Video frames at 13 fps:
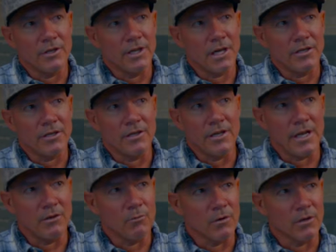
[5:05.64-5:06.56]
know, you got your
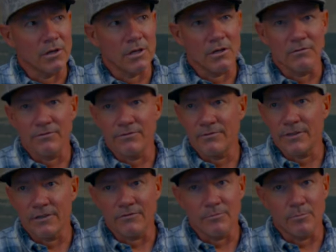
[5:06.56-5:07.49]
network
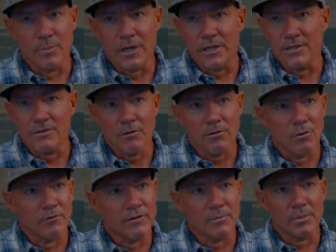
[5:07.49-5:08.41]
of, of buddies
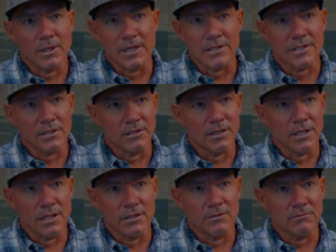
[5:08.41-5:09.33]
all over the place,
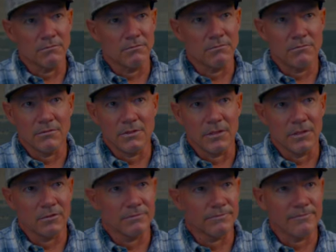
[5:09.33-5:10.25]
and and
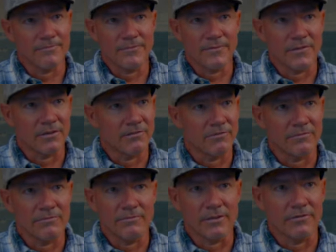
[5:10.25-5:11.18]
you know they're
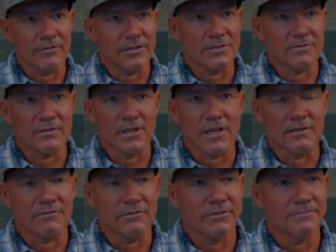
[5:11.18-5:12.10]
they're friends for
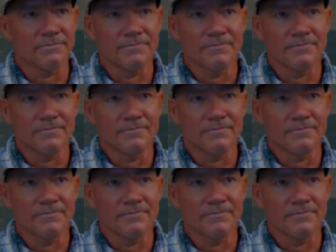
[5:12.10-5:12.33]
life.